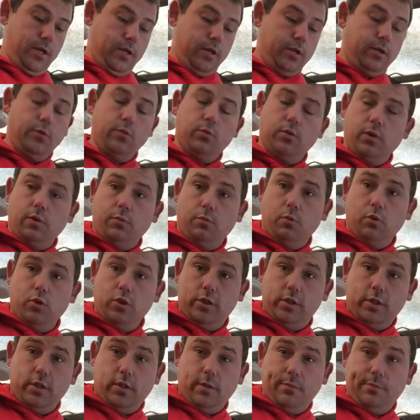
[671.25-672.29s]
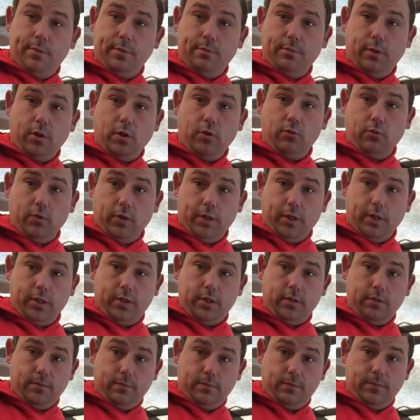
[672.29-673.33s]
You want to moisten up them
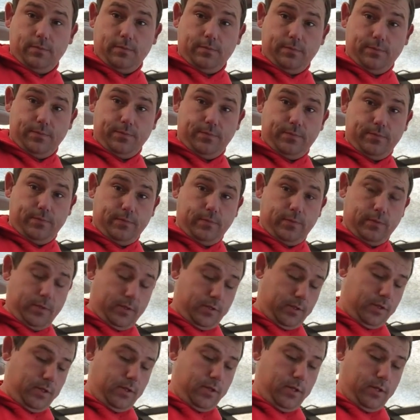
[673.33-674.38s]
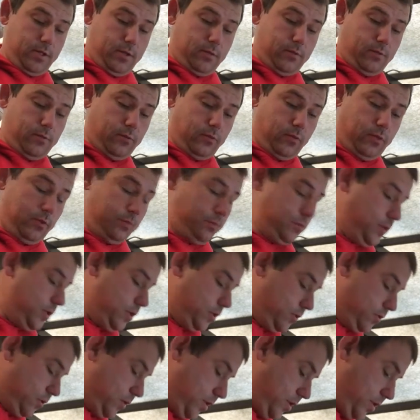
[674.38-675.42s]
O-rings with a little bit of
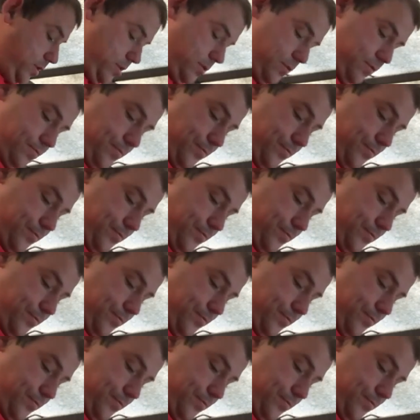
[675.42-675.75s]
grease.